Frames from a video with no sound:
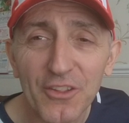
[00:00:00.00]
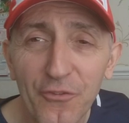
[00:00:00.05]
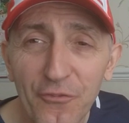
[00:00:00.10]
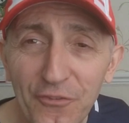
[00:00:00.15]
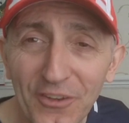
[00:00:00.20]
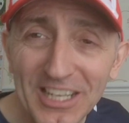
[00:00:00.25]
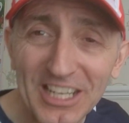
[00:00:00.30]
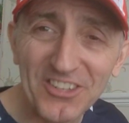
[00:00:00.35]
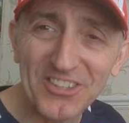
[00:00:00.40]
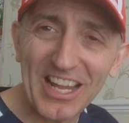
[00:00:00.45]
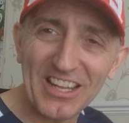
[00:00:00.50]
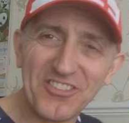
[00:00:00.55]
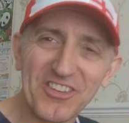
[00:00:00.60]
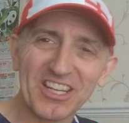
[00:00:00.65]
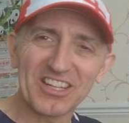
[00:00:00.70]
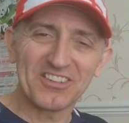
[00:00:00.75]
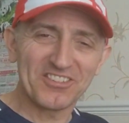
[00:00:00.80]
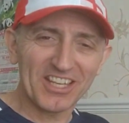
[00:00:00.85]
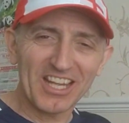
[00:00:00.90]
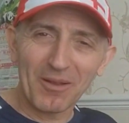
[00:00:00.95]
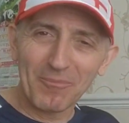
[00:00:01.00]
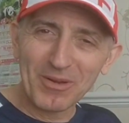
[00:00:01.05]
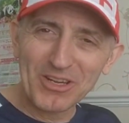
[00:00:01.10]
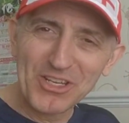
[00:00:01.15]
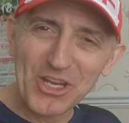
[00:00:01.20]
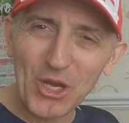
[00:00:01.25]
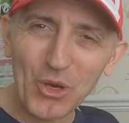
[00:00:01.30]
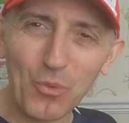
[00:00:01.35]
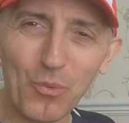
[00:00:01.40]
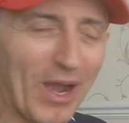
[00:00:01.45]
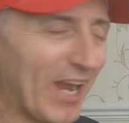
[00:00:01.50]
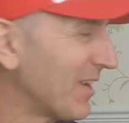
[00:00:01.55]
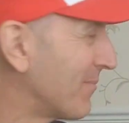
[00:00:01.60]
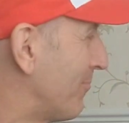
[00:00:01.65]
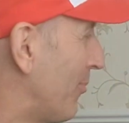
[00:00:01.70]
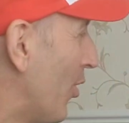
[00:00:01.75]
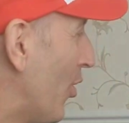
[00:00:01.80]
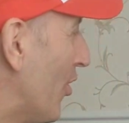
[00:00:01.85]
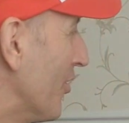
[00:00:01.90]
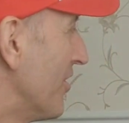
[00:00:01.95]
it's finished, as you can see on my new
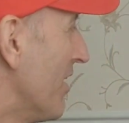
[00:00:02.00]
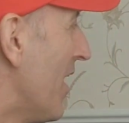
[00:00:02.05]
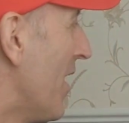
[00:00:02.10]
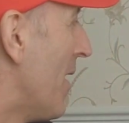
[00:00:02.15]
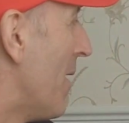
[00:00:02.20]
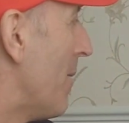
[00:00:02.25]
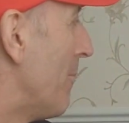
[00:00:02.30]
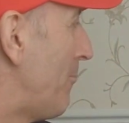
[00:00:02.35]
whiteboard.